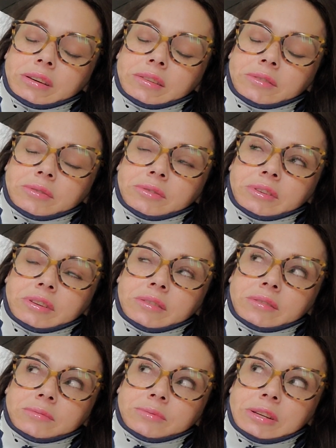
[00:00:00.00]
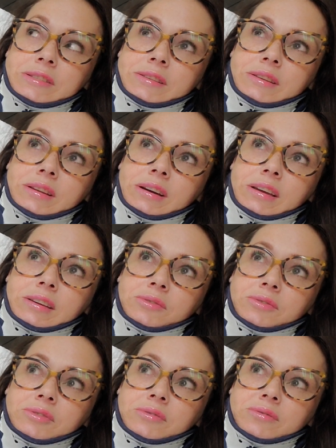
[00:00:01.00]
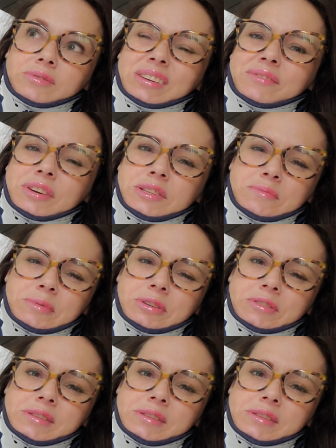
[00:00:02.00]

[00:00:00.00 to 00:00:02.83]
The only reason I get on like Facebook,